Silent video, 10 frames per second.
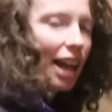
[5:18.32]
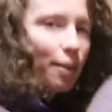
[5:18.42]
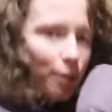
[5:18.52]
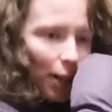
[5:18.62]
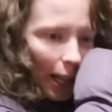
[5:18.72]

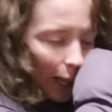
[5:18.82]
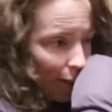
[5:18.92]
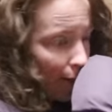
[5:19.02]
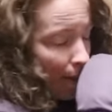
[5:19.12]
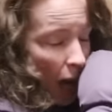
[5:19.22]
of feel like you
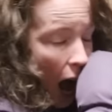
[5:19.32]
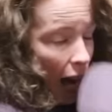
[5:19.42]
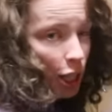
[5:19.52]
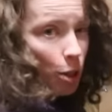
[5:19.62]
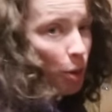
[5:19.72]
have to be an
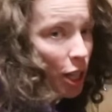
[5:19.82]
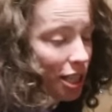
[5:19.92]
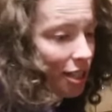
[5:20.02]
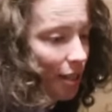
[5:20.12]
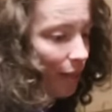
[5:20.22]

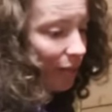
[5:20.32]
octopus